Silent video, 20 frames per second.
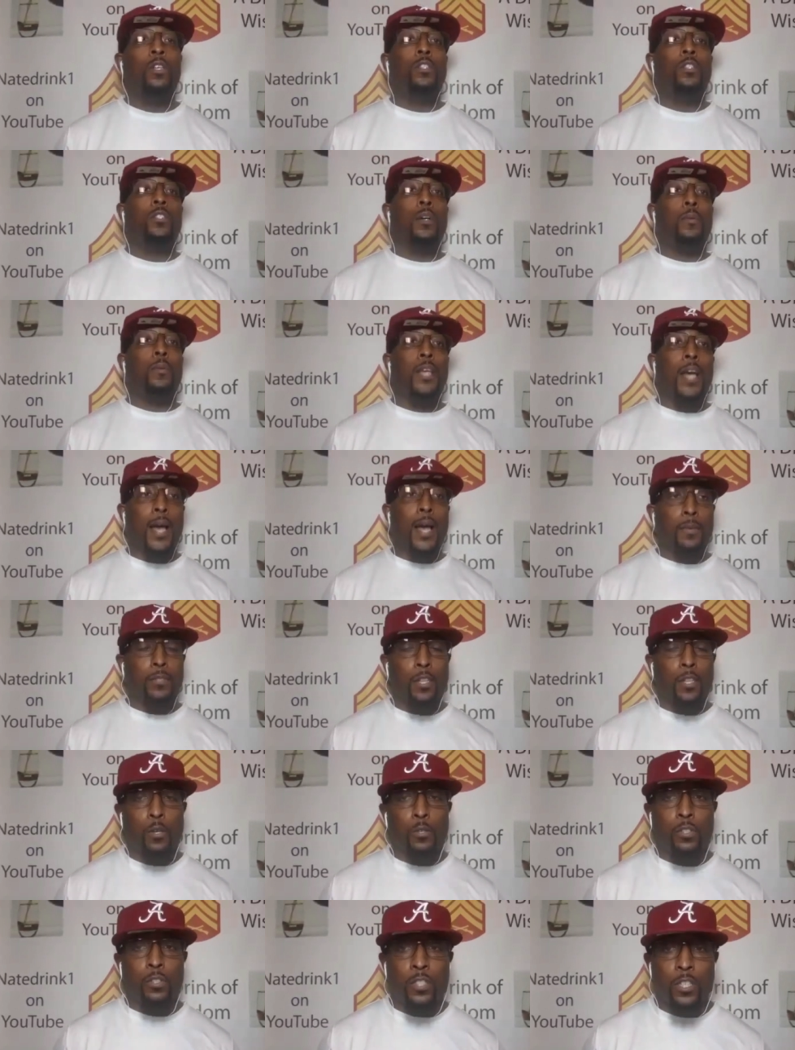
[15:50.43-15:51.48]
sometimes
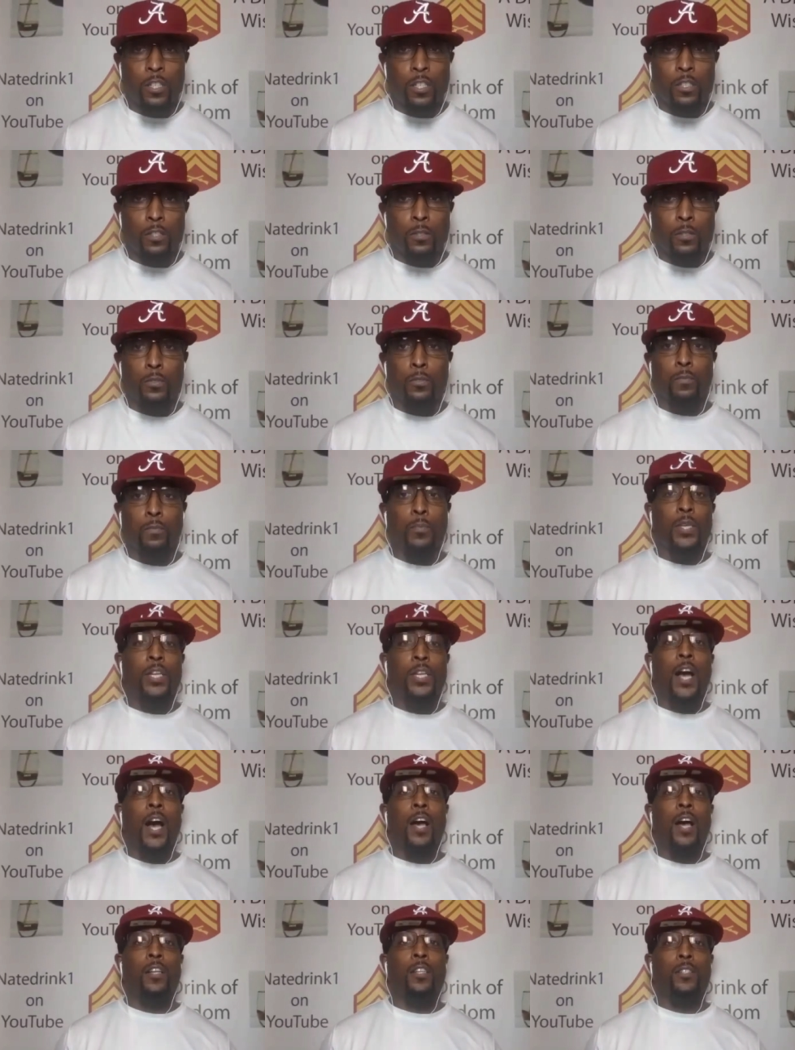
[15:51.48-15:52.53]
those centers be
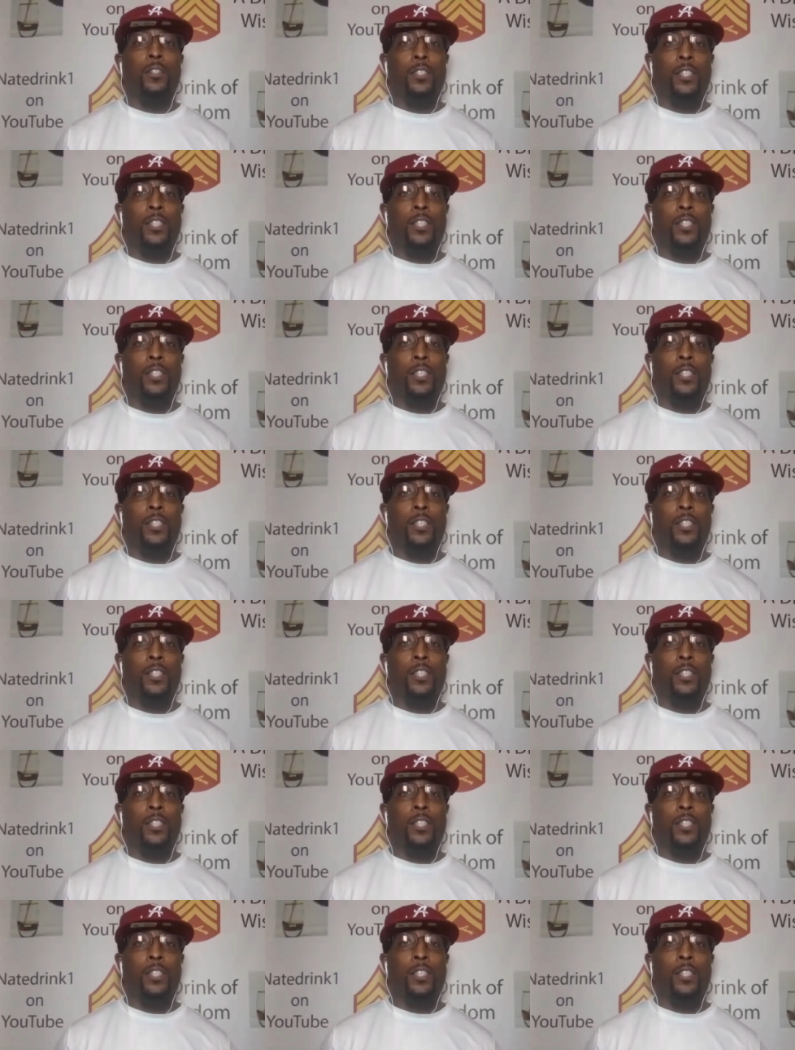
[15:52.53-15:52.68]
calling